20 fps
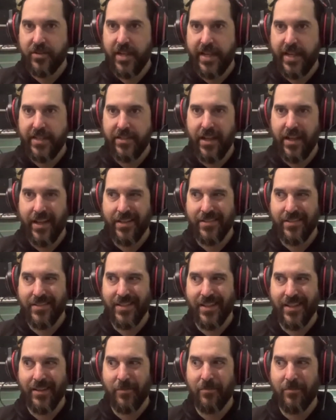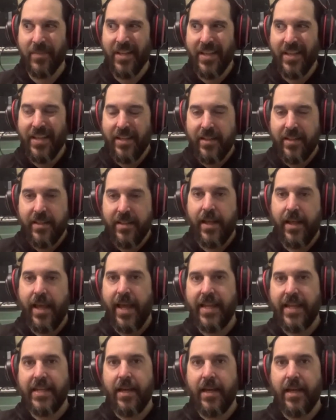
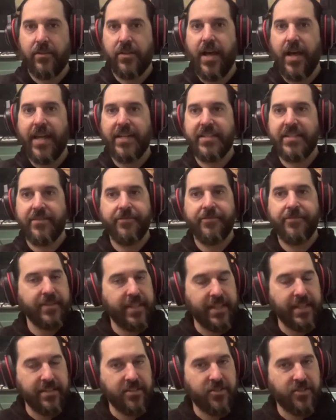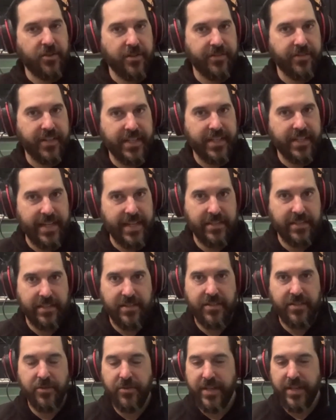and a lot of different things sort of
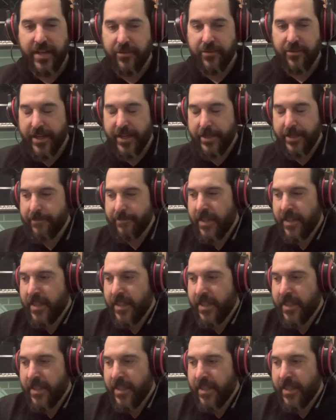connected to that, right?